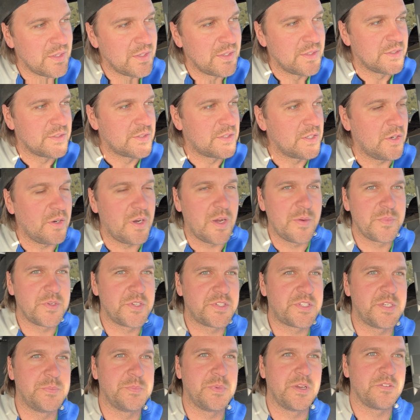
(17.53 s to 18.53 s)
So I'm
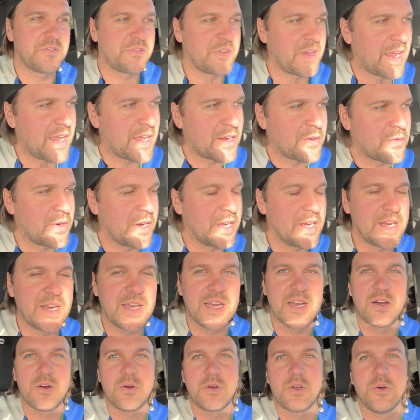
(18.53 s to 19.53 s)
just in my van right
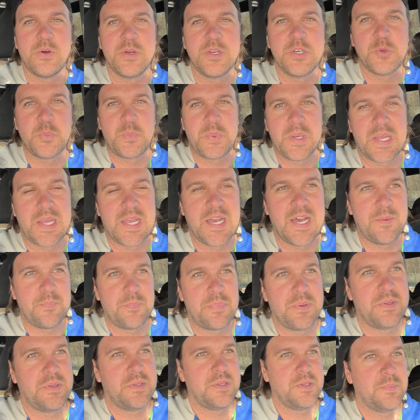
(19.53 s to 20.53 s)
now, going to pick up
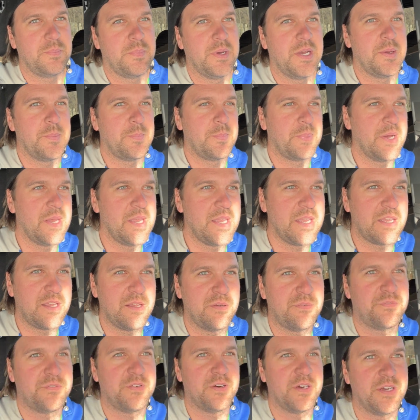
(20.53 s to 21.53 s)
my bike
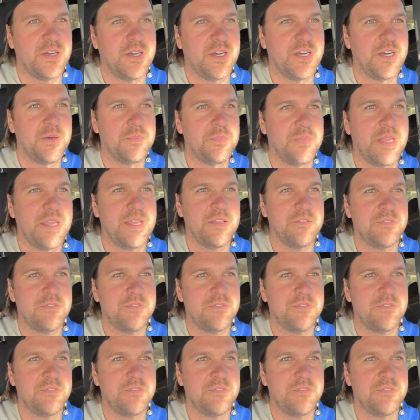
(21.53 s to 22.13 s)
from a